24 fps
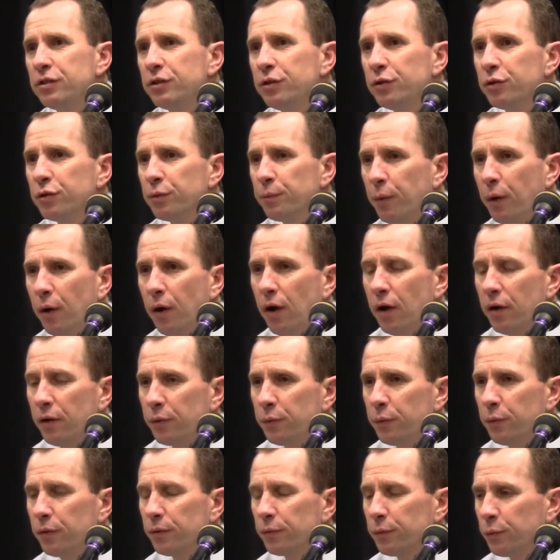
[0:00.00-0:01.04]
shoot the ball,
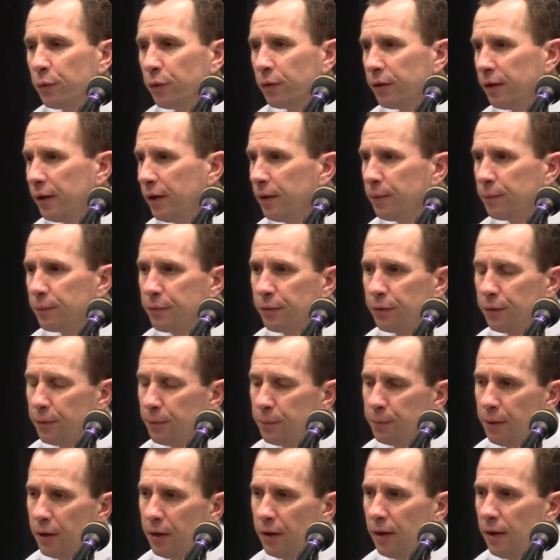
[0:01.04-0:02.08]
and we'll need him to.
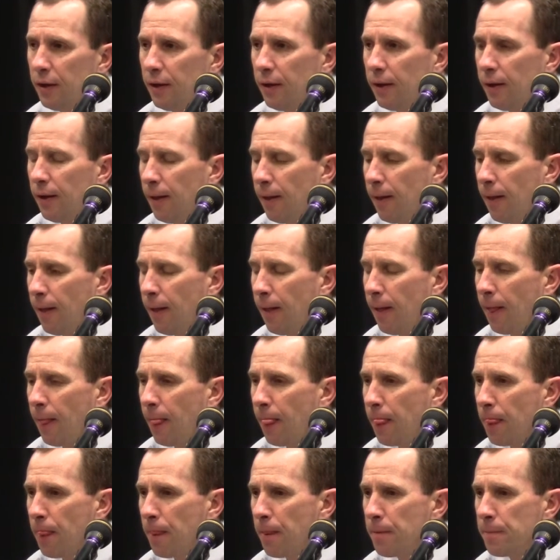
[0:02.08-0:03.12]

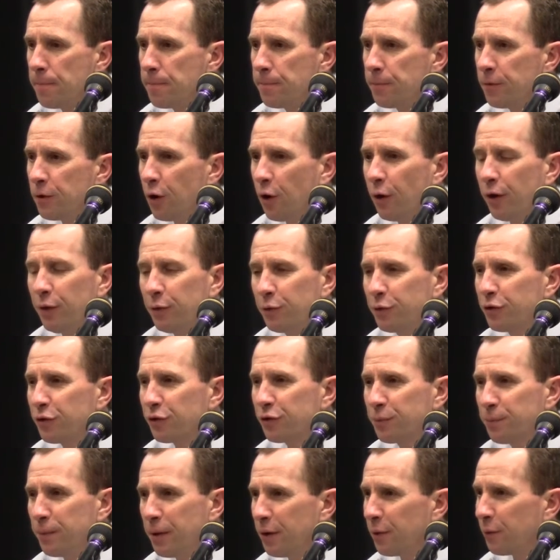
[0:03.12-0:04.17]
But, you know, he was
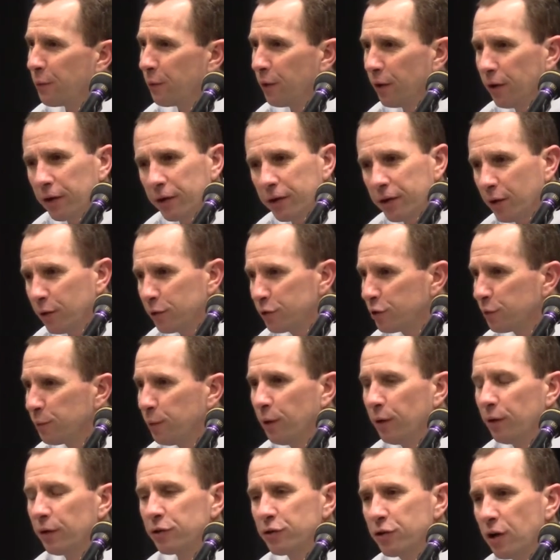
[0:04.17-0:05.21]
just being really
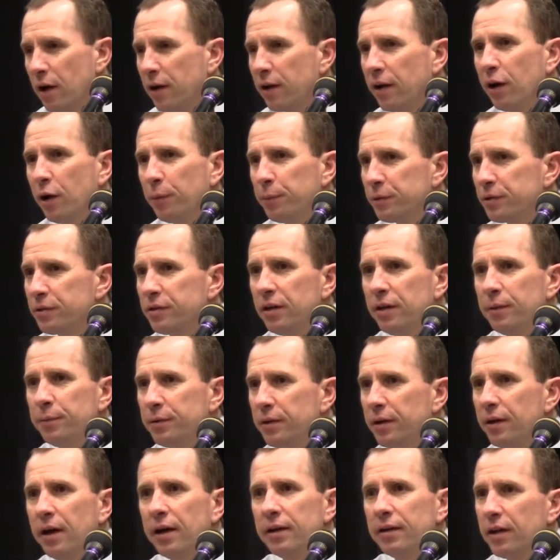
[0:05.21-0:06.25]
coachable and trying to help his team
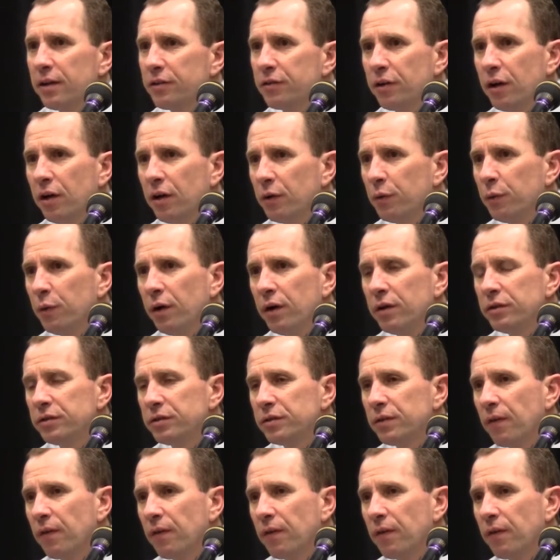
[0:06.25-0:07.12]
tonight. That's all it was.